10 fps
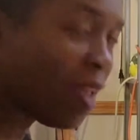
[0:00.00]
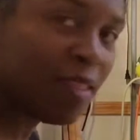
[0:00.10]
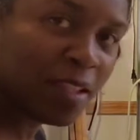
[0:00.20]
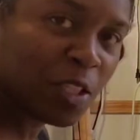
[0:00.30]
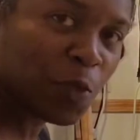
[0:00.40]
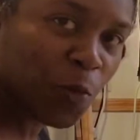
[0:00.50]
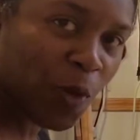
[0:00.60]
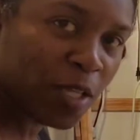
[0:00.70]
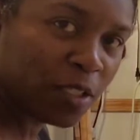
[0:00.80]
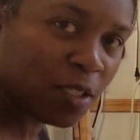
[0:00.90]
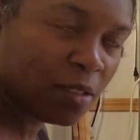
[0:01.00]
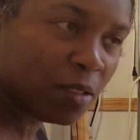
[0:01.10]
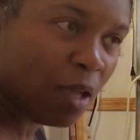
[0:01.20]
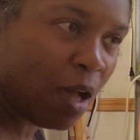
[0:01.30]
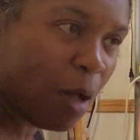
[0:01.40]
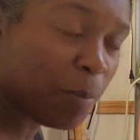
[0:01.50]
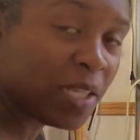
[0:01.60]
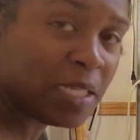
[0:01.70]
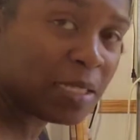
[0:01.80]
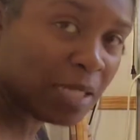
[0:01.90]
This is Precious.
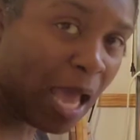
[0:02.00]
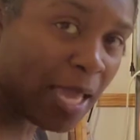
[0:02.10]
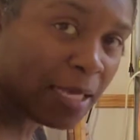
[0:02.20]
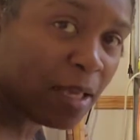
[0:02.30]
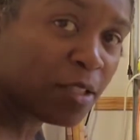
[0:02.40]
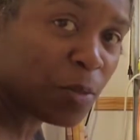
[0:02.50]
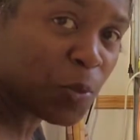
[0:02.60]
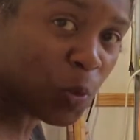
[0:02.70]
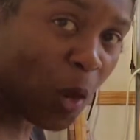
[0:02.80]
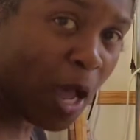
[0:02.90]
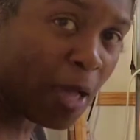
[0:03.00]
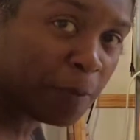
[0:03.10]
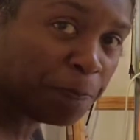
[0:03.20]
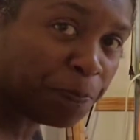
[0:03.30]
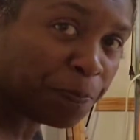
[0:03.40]
Please like, subscribe,